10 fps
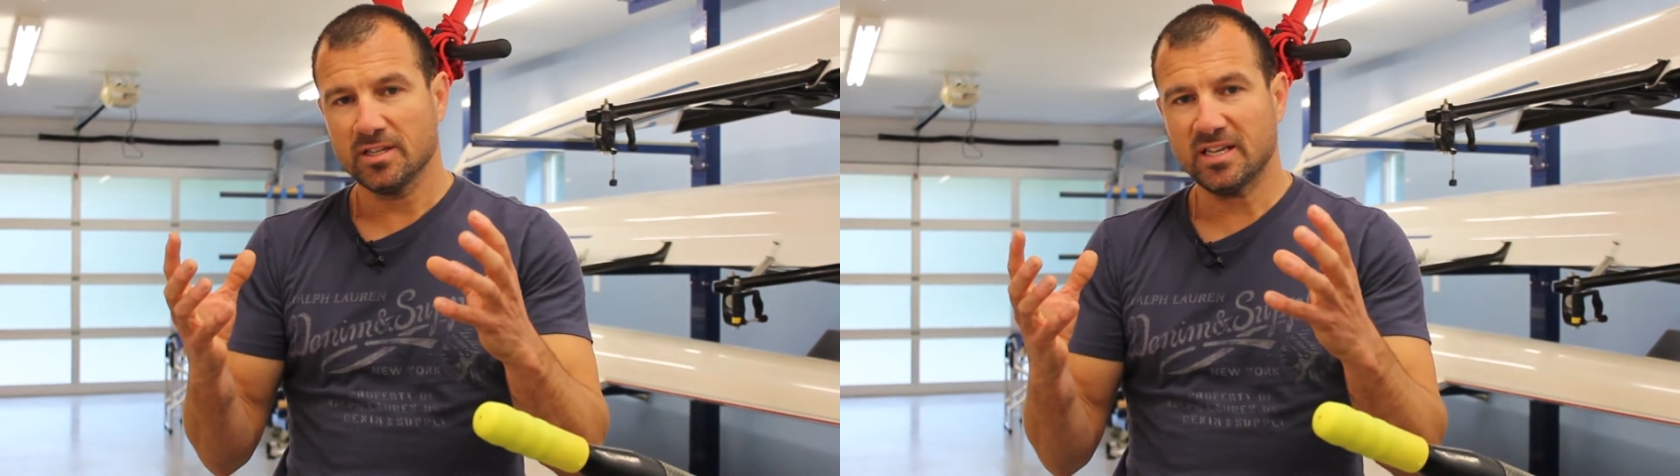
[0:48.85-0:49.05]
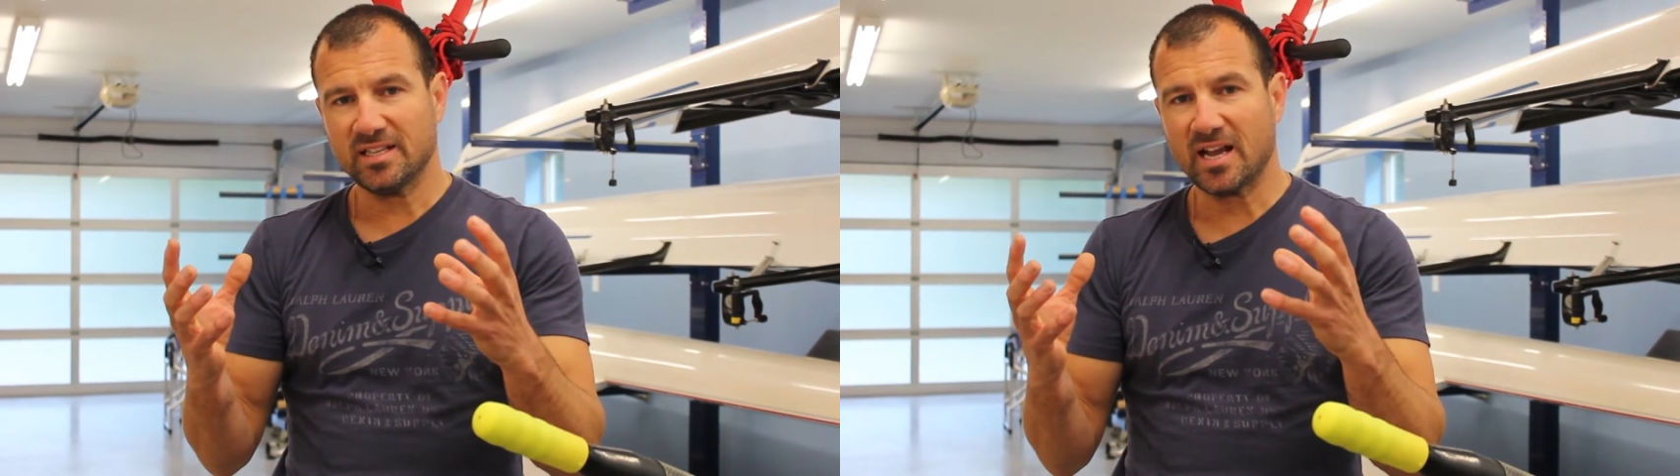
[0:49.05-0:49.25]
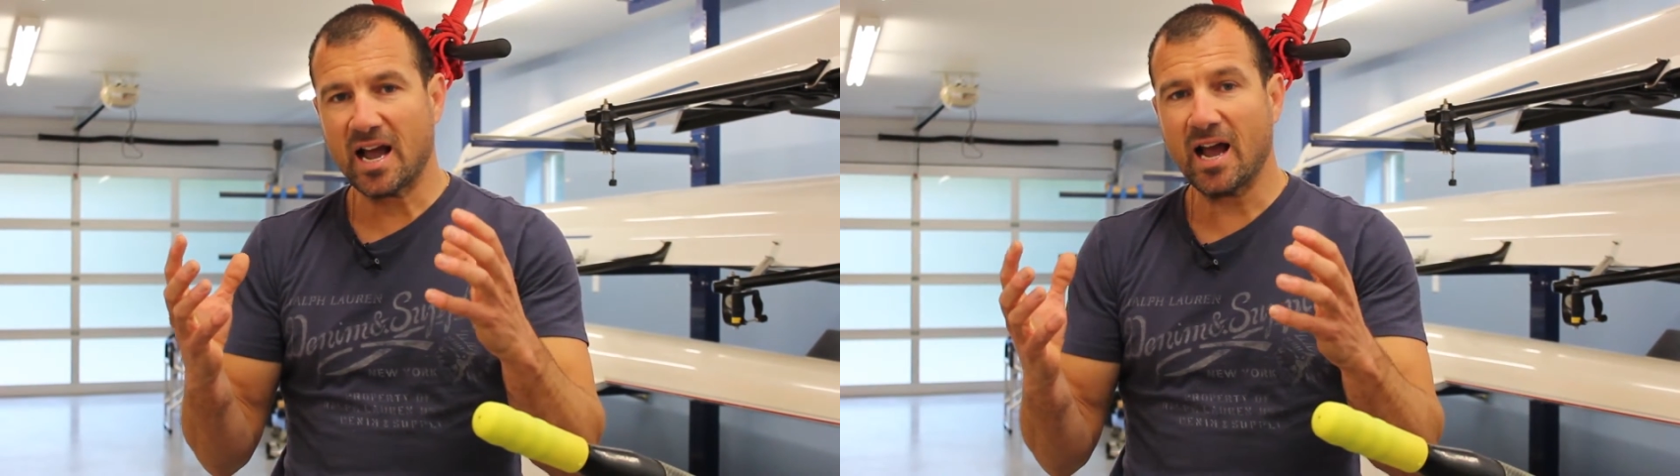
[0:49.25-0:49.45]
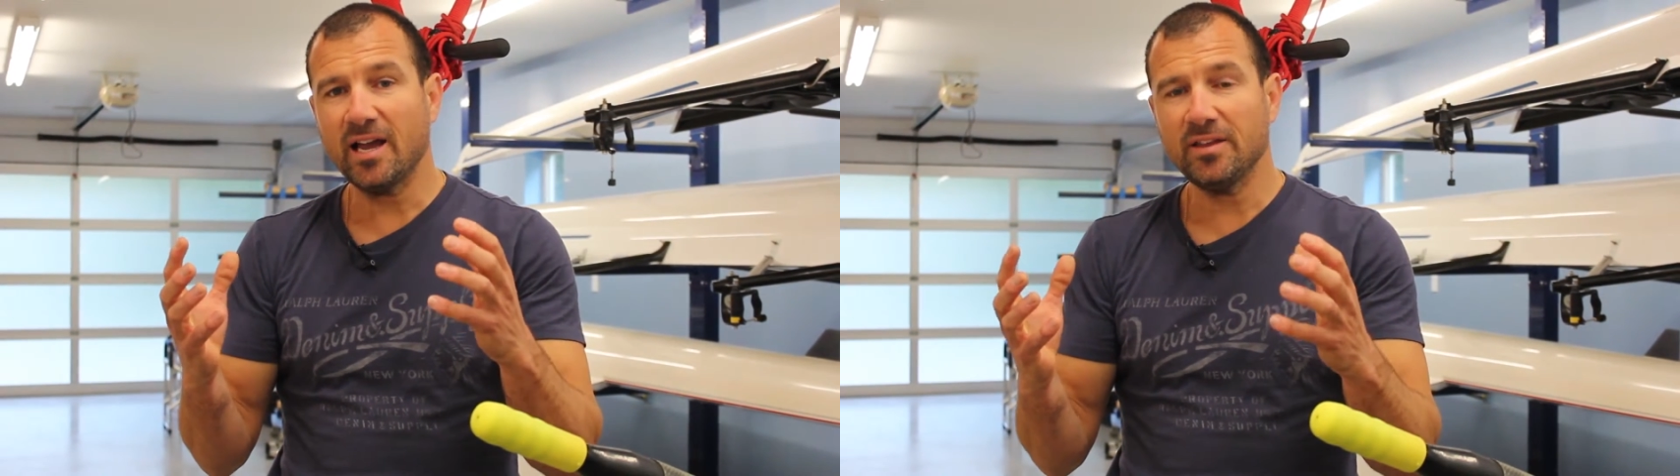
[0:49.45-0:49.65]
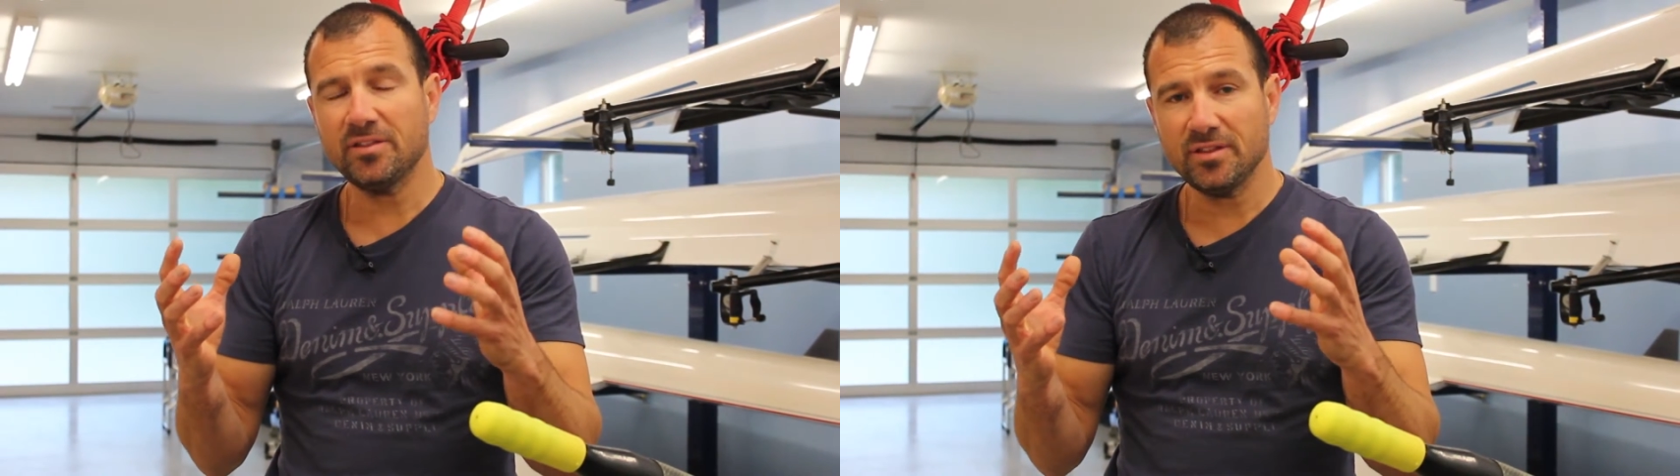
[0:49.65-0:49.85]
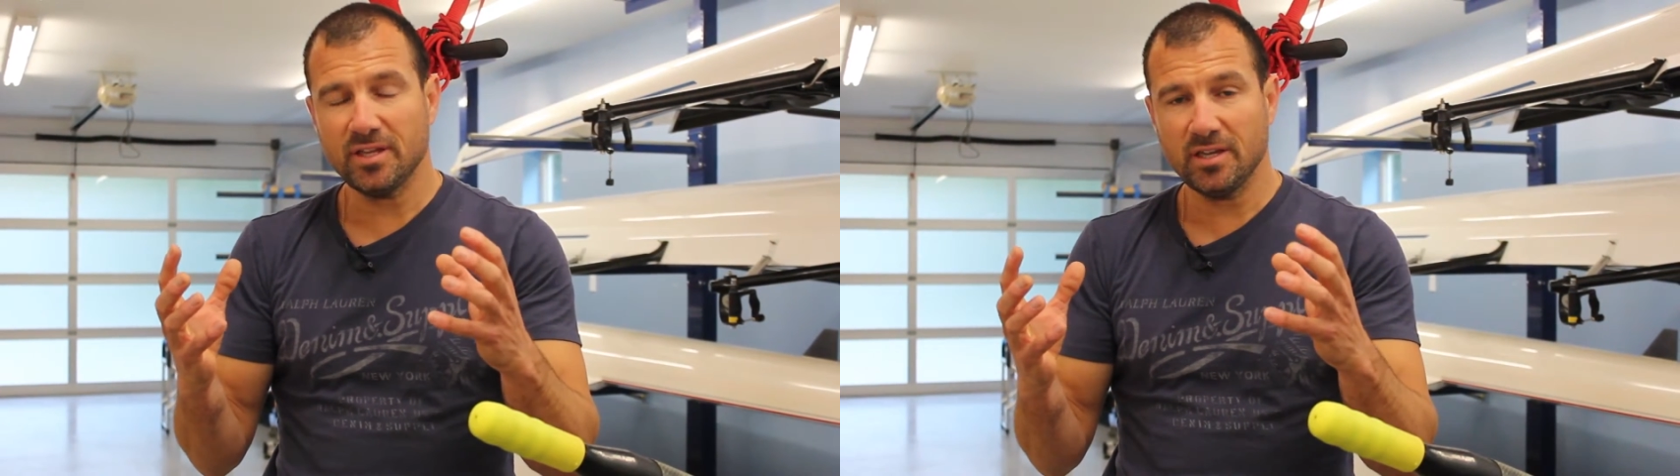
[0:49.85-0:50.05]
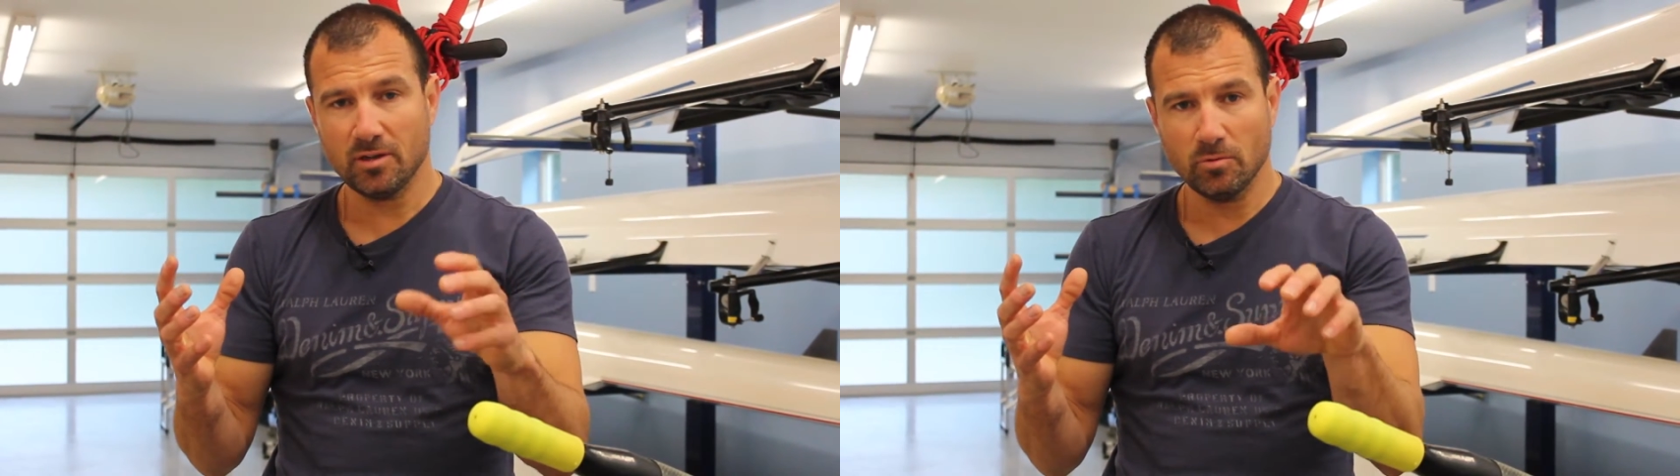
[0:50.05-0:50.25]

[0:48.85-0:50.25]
that I think